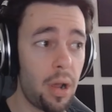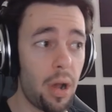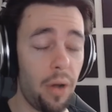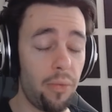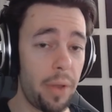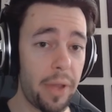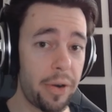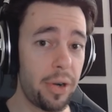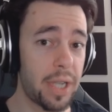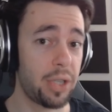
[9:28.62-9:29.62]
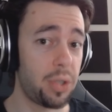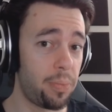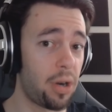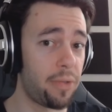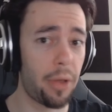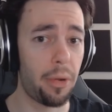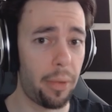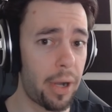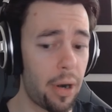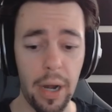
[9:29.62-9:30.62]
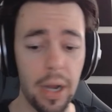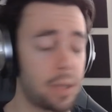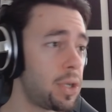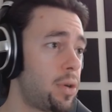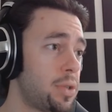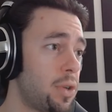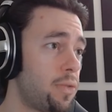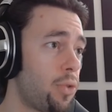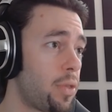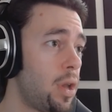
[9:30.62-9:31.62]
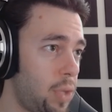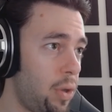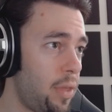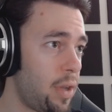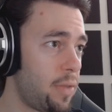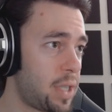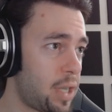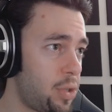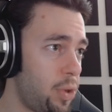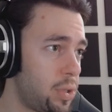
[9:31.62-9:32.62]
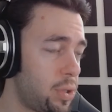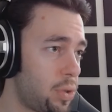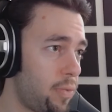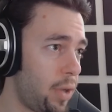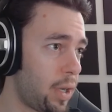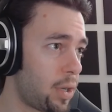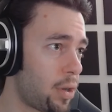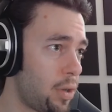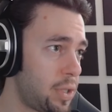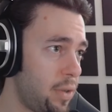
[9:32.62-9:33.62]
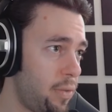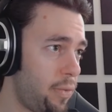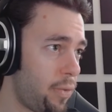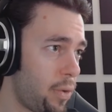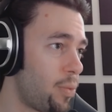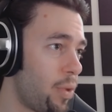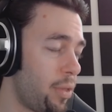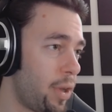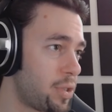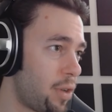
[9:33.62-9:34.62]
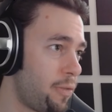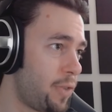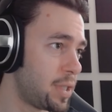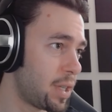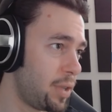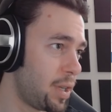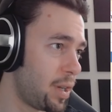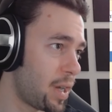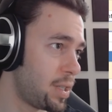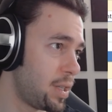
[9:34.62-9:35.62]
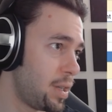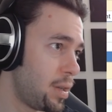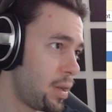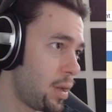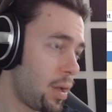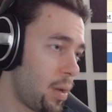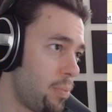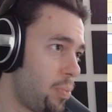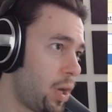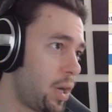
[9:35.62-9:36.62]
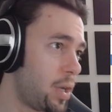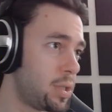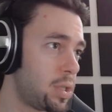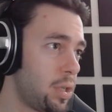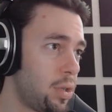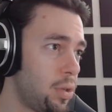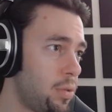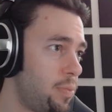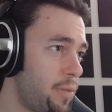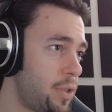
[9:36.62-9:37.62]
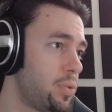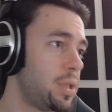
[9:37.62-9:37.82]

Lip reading: of one letter is actually part of another letter, and so on and so forth. You can think of this attribute sort of like cursive, where the letters are physically connected, but still visually